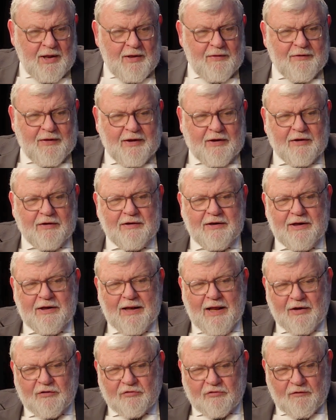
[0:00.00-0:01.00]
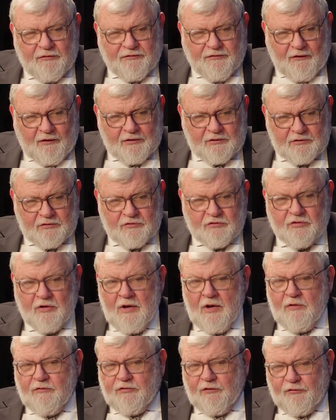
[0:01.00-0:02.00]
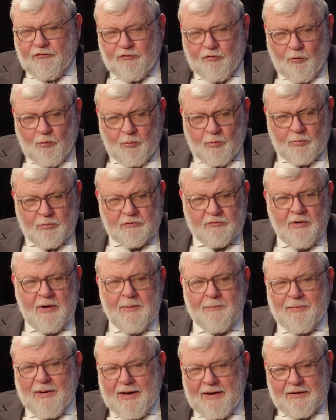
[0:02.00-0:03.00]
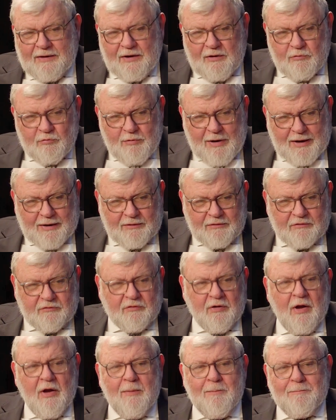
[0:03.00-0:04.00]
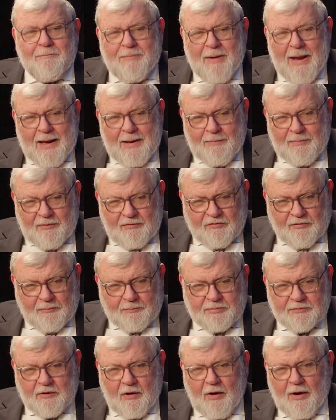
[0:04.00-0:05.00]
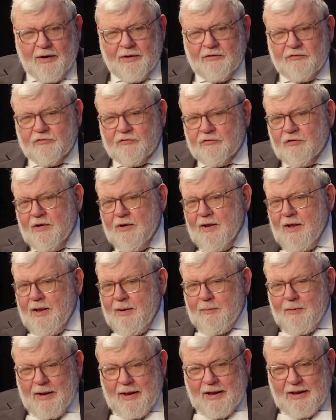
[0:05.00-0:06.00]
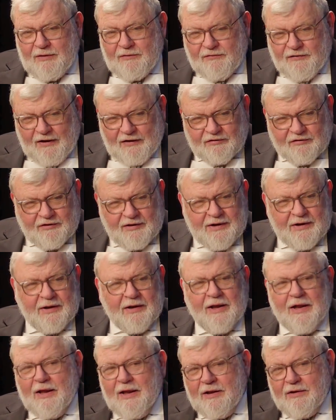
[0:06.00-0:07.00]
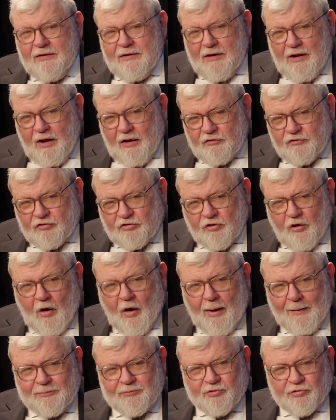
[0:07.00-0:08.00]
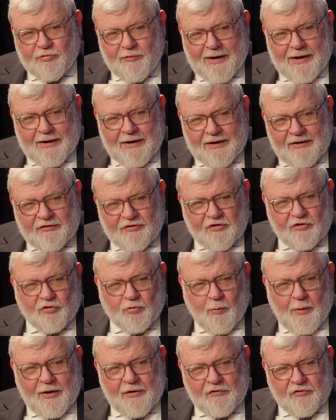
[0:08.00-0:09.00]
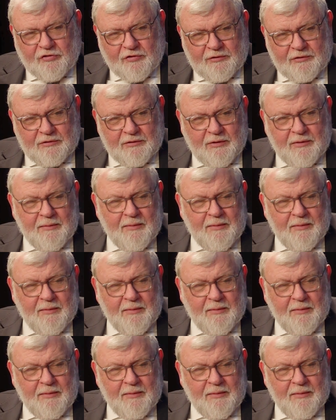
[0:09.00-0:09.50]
They could need extra funds for food, paying their rent, baby supplies, investing in a job training situation.